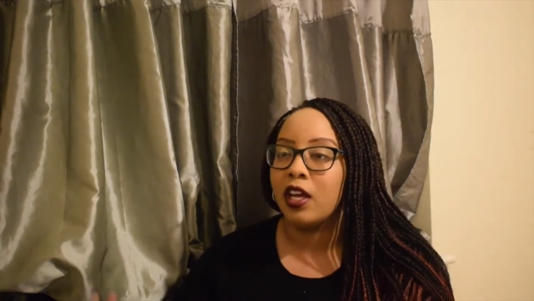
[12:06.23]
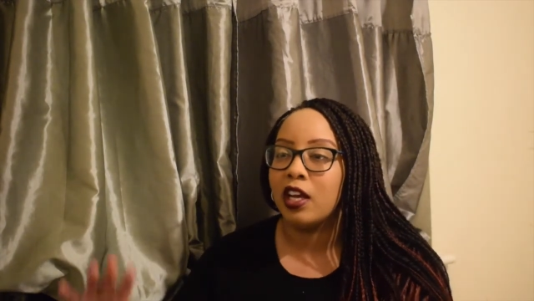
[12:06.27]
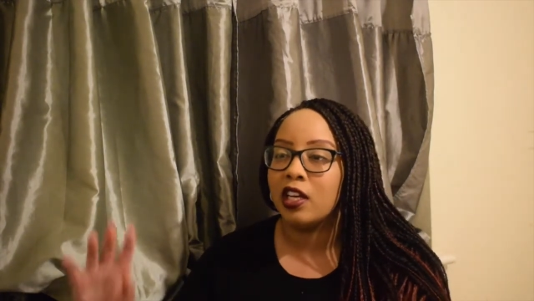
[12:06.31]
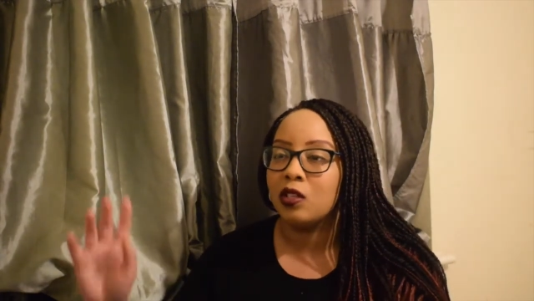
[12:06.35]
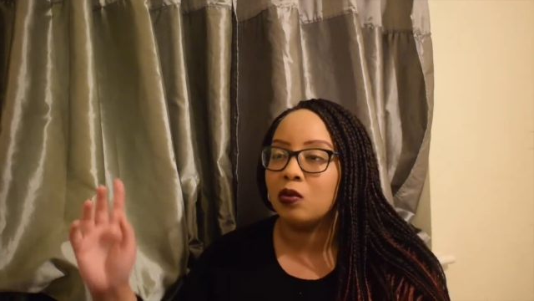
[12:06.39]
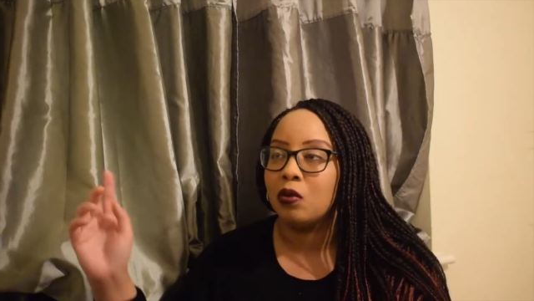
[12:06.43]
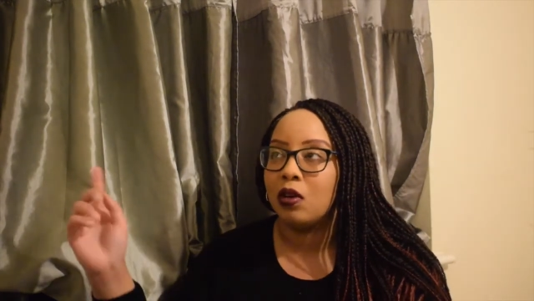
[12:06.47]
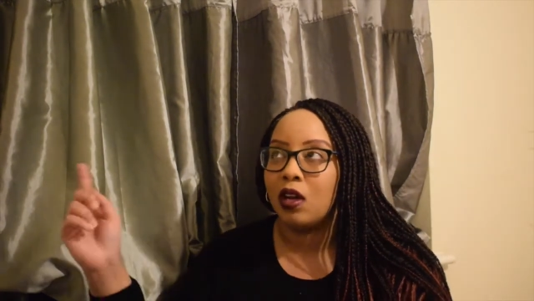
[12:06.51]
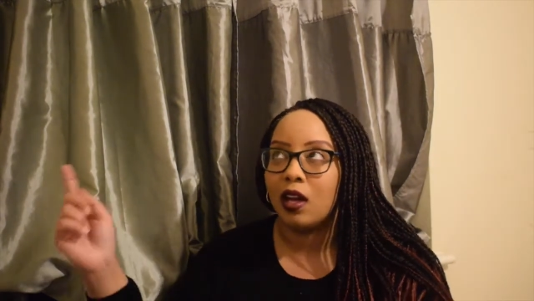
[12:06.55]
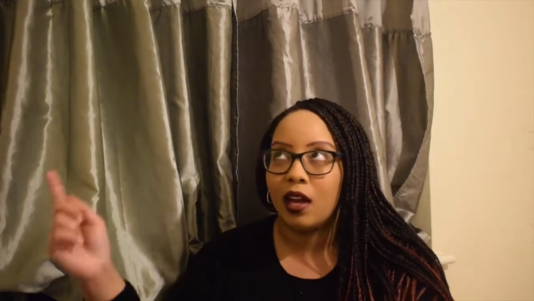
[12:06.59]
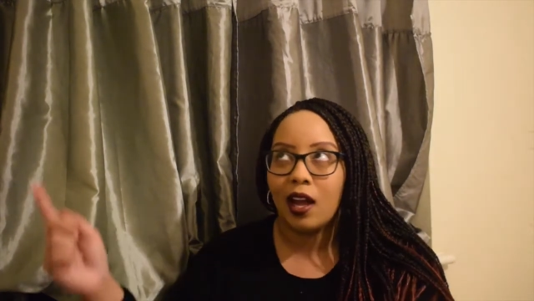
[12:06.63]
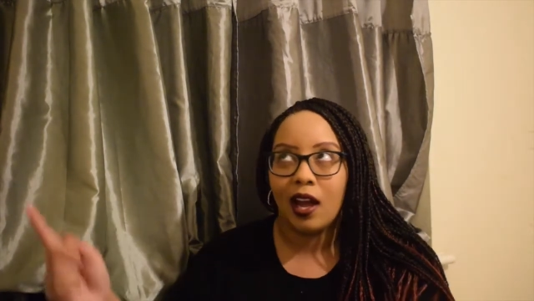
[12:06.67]

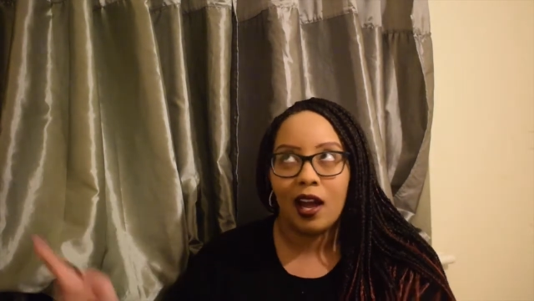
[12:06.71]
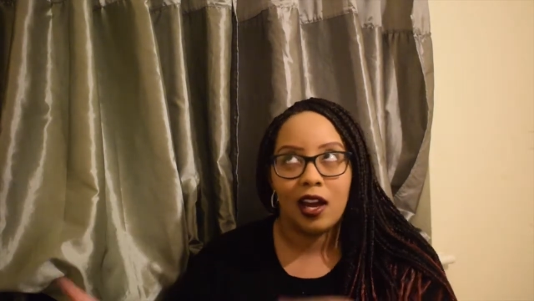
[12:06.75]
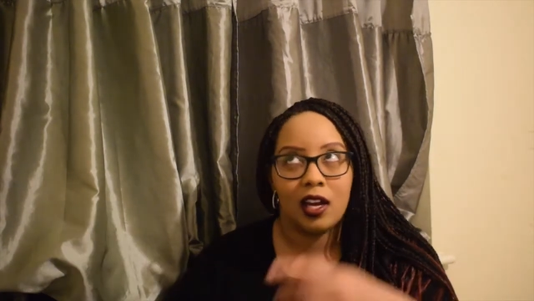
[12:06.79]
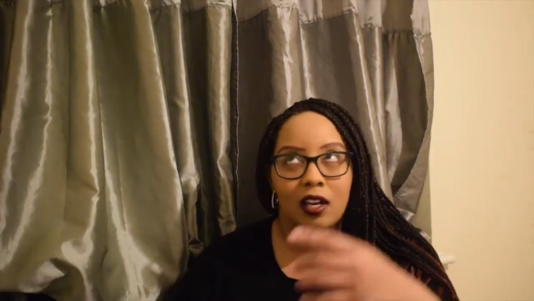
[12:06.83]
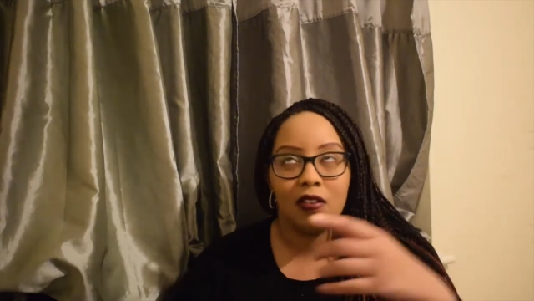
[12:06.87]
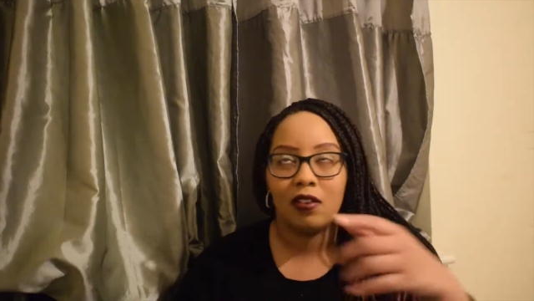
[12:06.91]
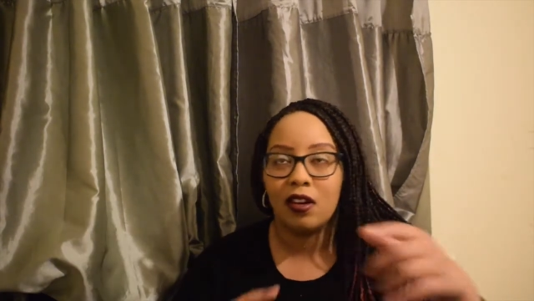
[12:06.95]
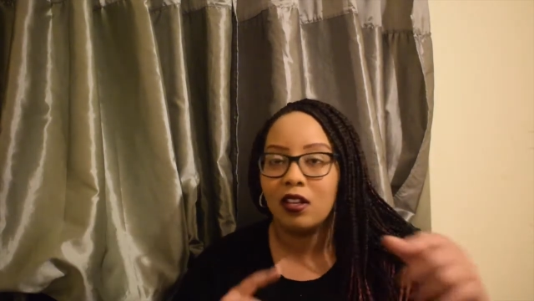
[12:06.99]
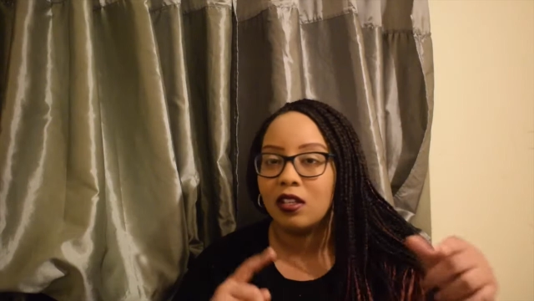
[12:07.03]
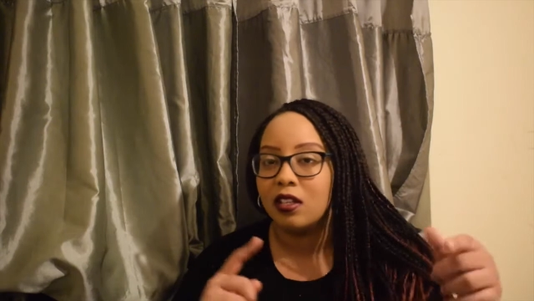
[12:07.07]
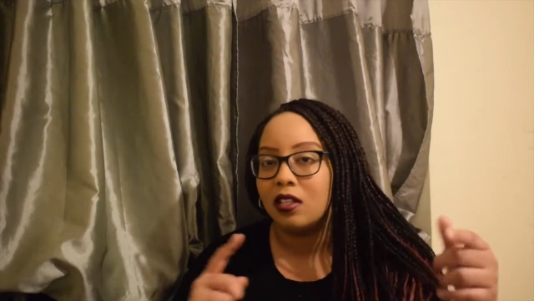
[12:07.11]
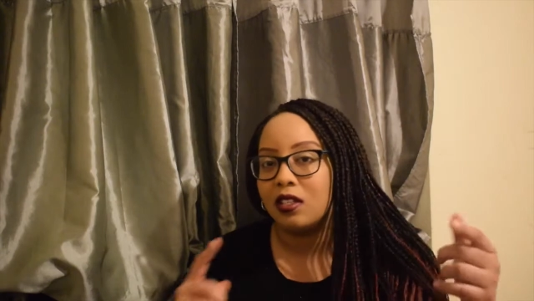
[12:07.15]
X were like hanging
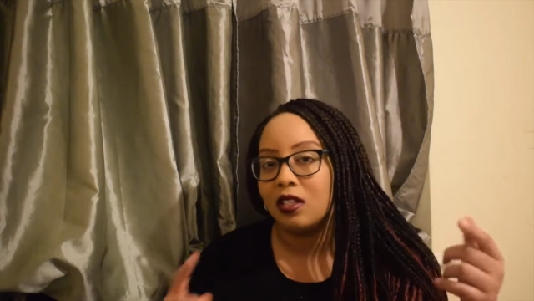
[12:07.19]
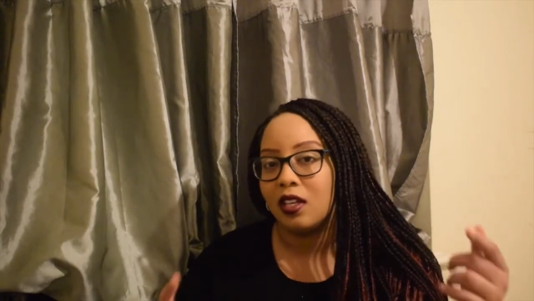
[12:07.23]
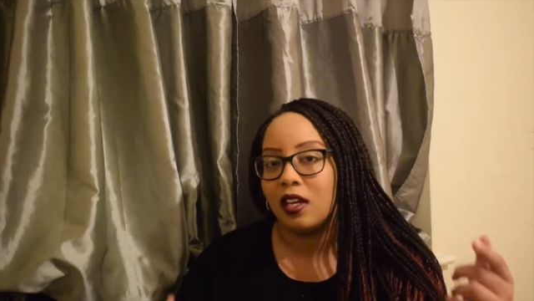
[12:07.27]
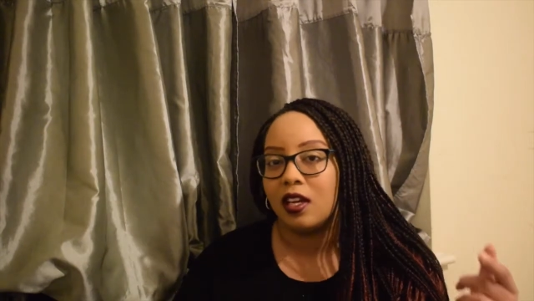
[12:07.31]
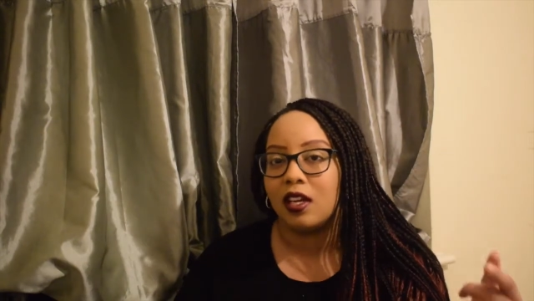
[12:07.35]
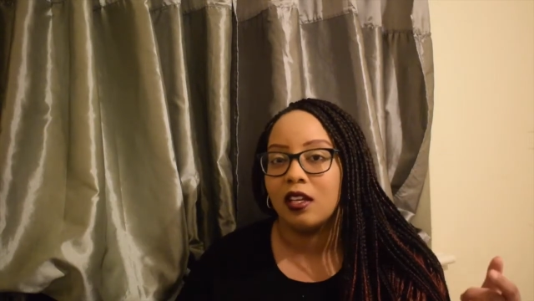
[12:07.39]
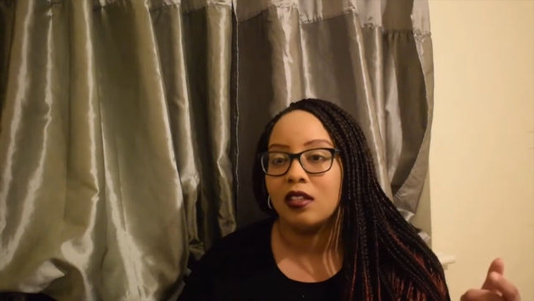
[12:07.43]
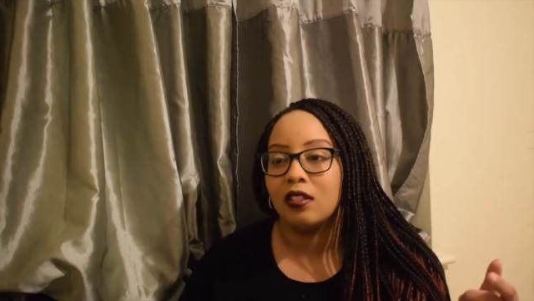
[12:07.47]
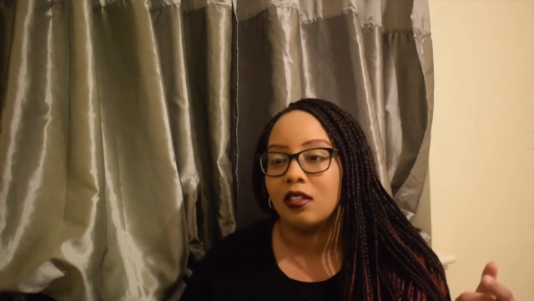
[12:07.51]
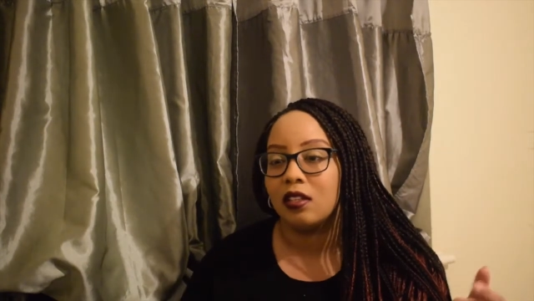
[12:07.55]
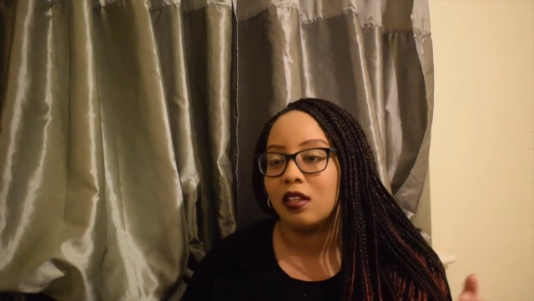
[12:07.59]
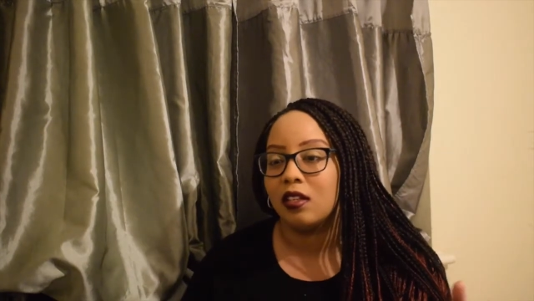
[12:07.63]
around the stairs.